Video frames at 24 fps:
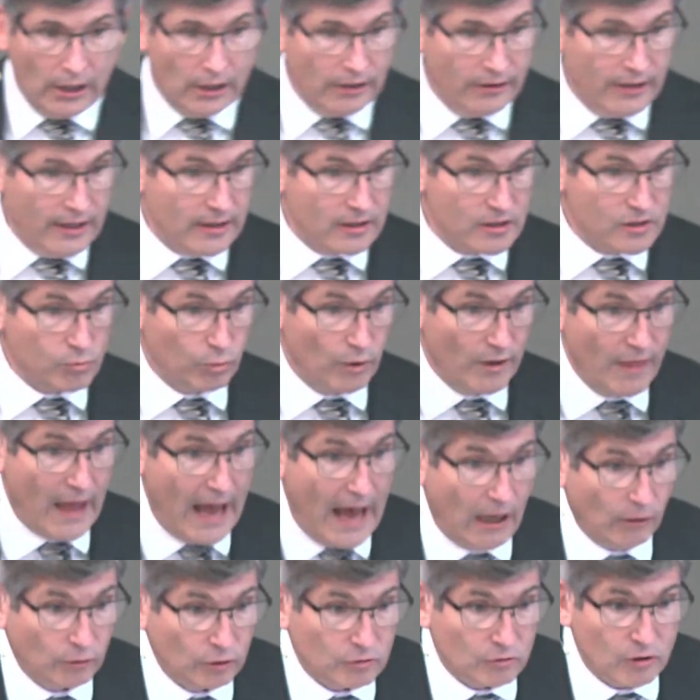that is
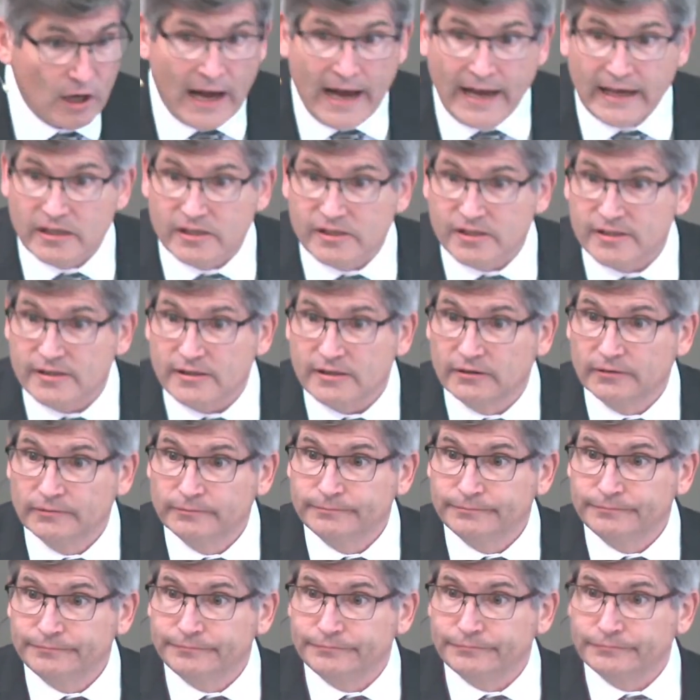without Christ
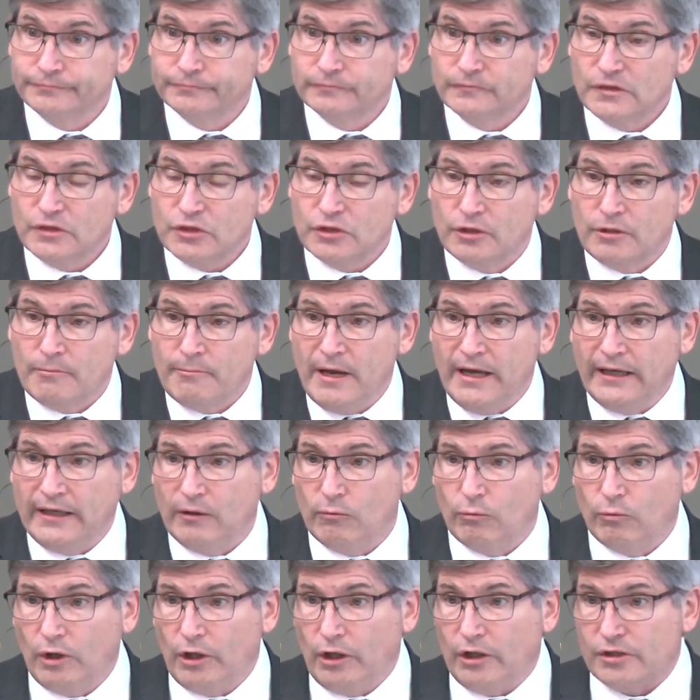is going to make it
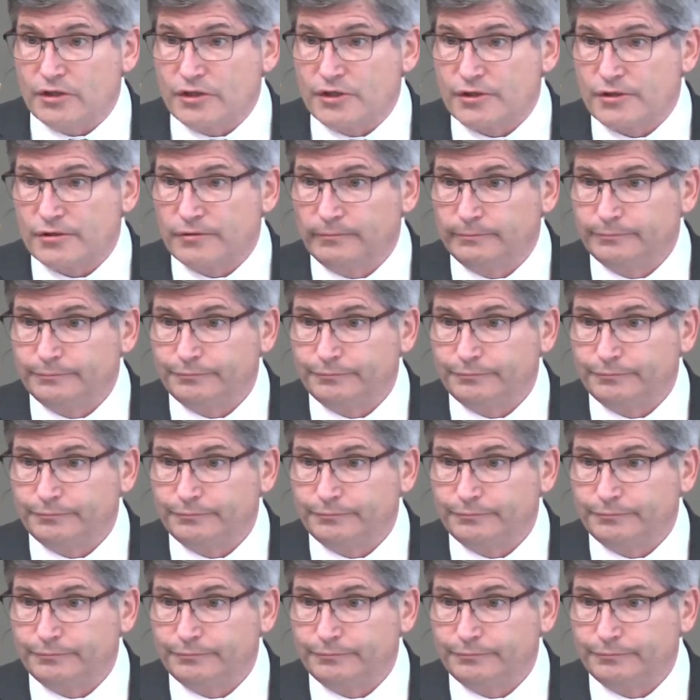worse.